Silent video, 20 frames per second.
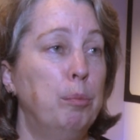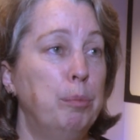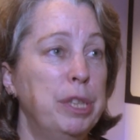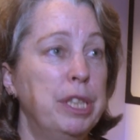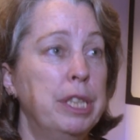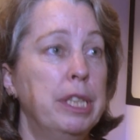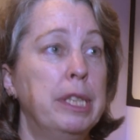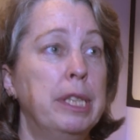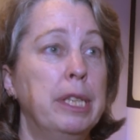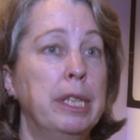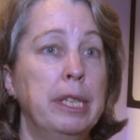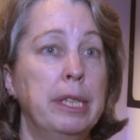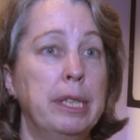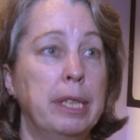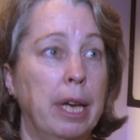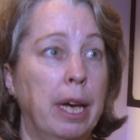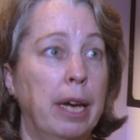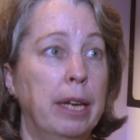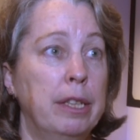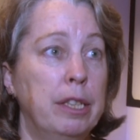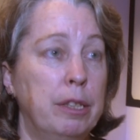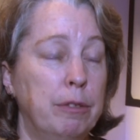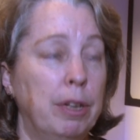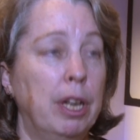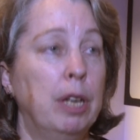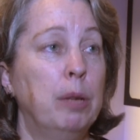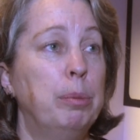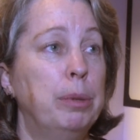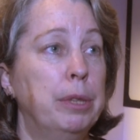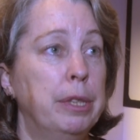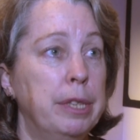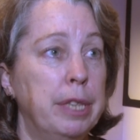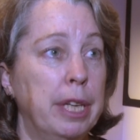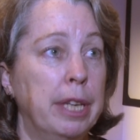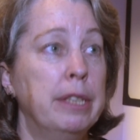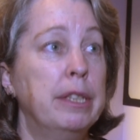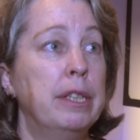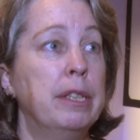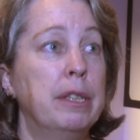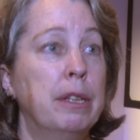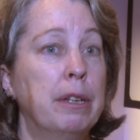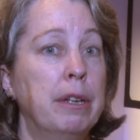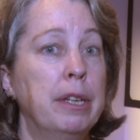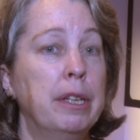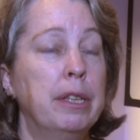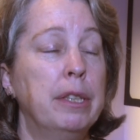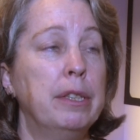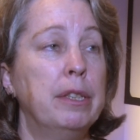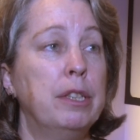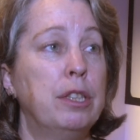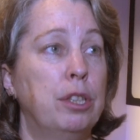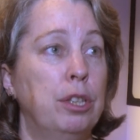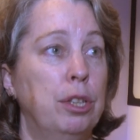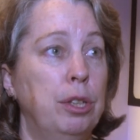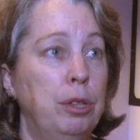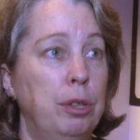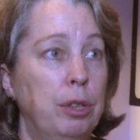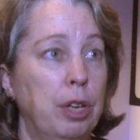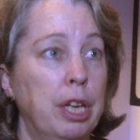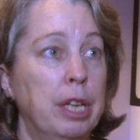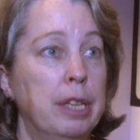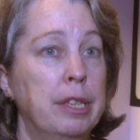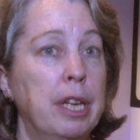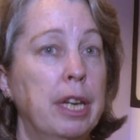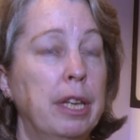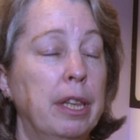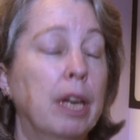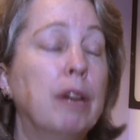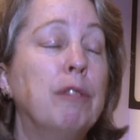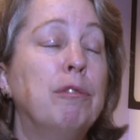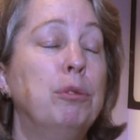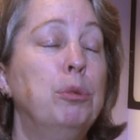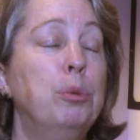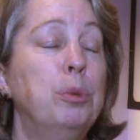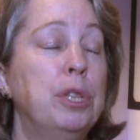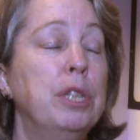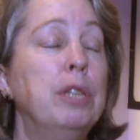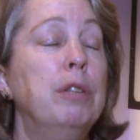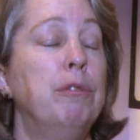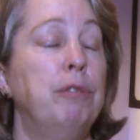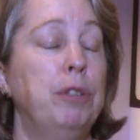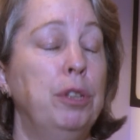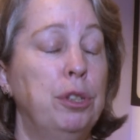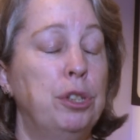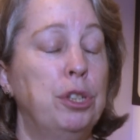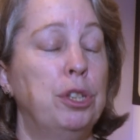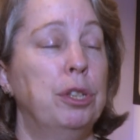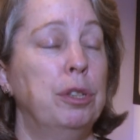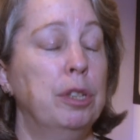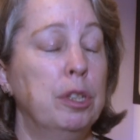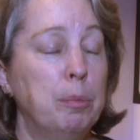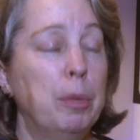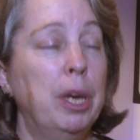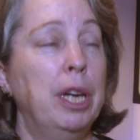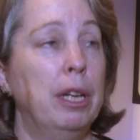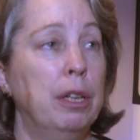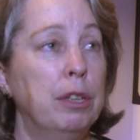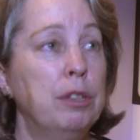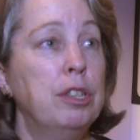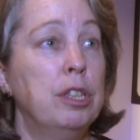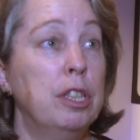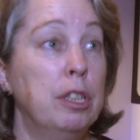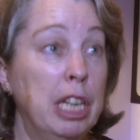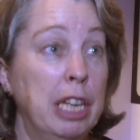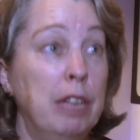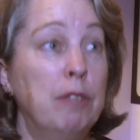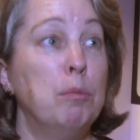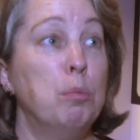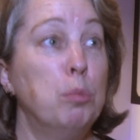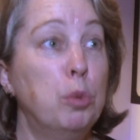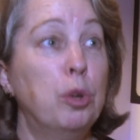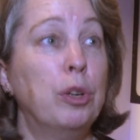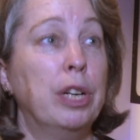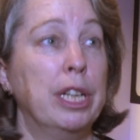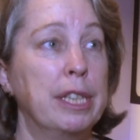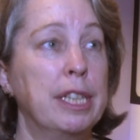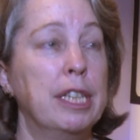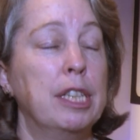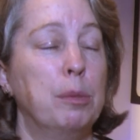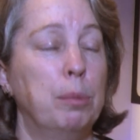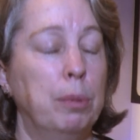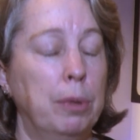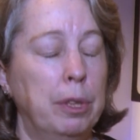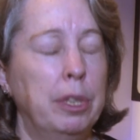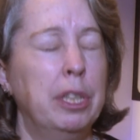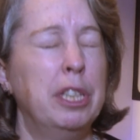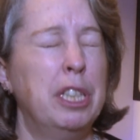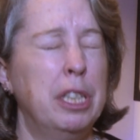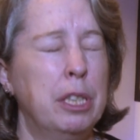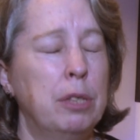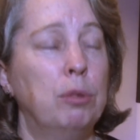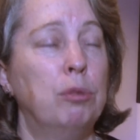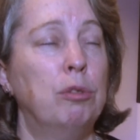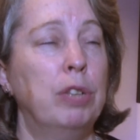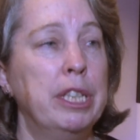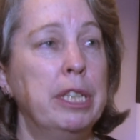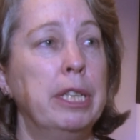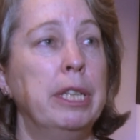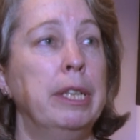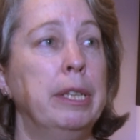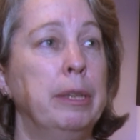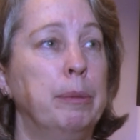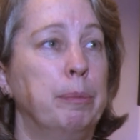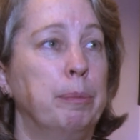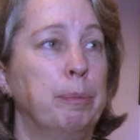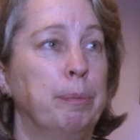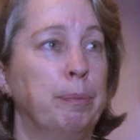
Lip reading: businesses and developers and designers to take that forward in the future and make London even more accessible than it is already.